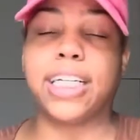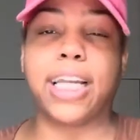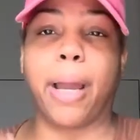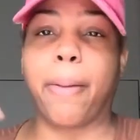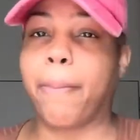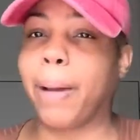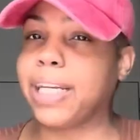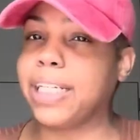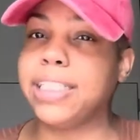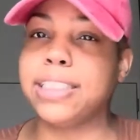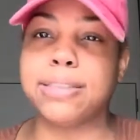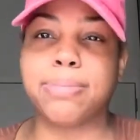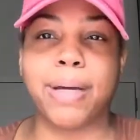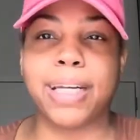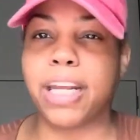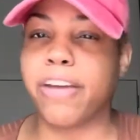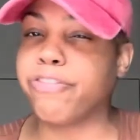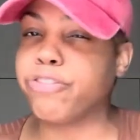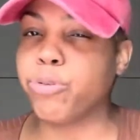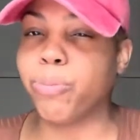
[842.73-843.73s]
Like my niece, my
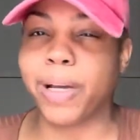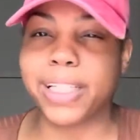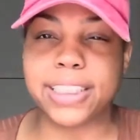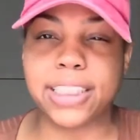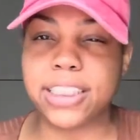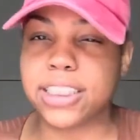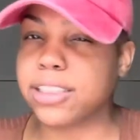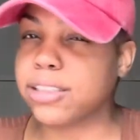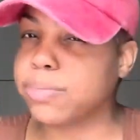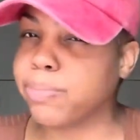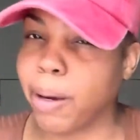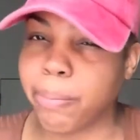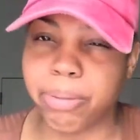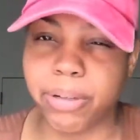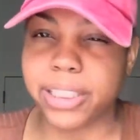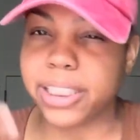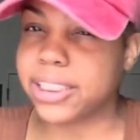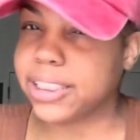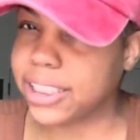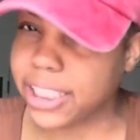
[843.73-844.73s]
nephew, my sisters, my
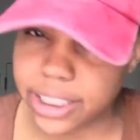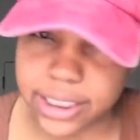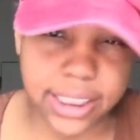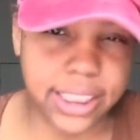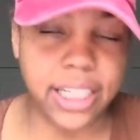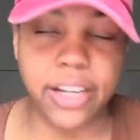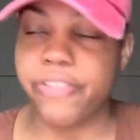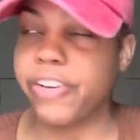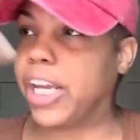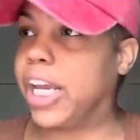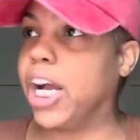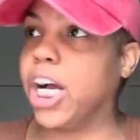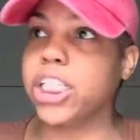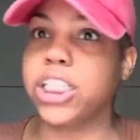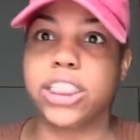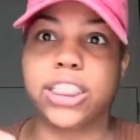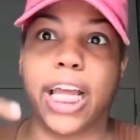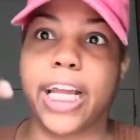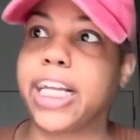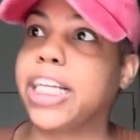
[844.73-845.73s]
brothers, their significant
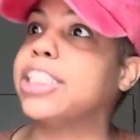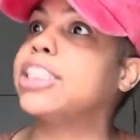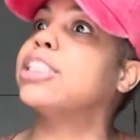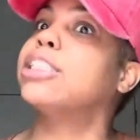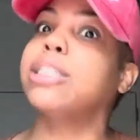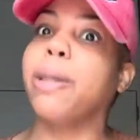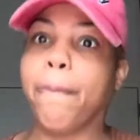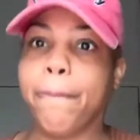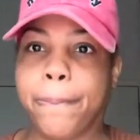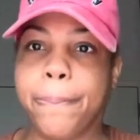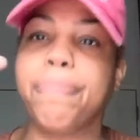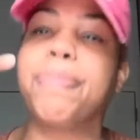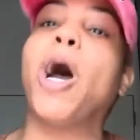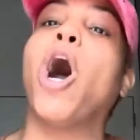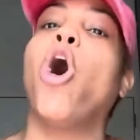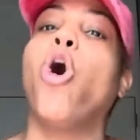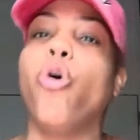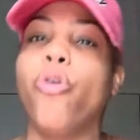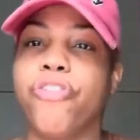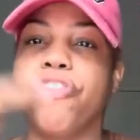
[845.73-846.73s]
others. Like it's the
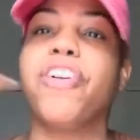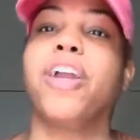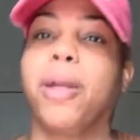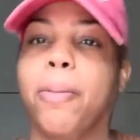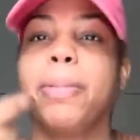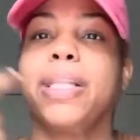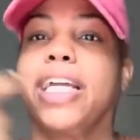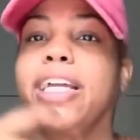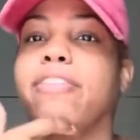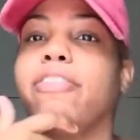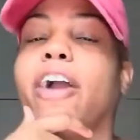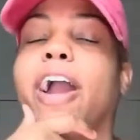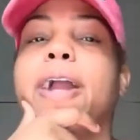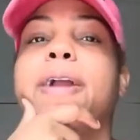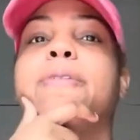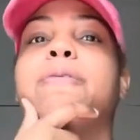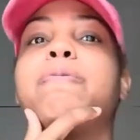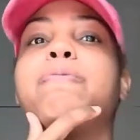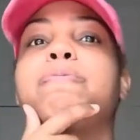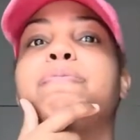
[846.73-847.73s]
whole family,
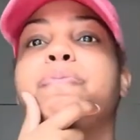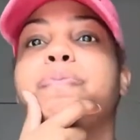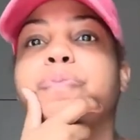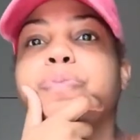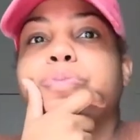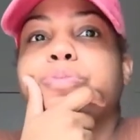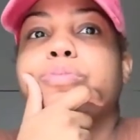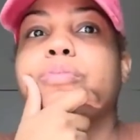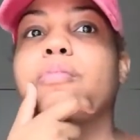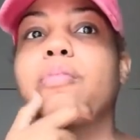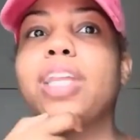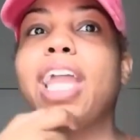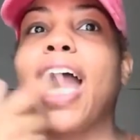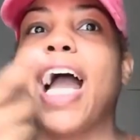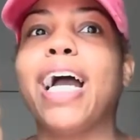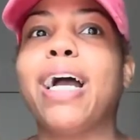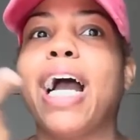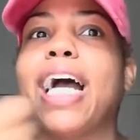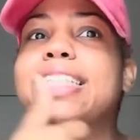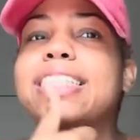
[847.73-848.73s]
right?
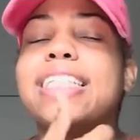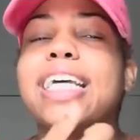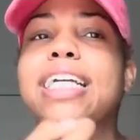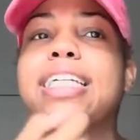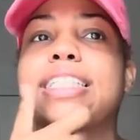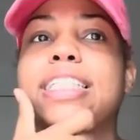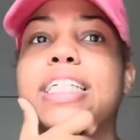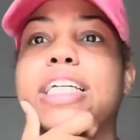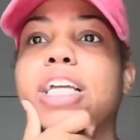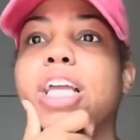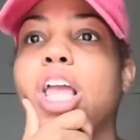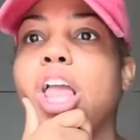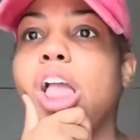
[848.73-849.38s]
I text it.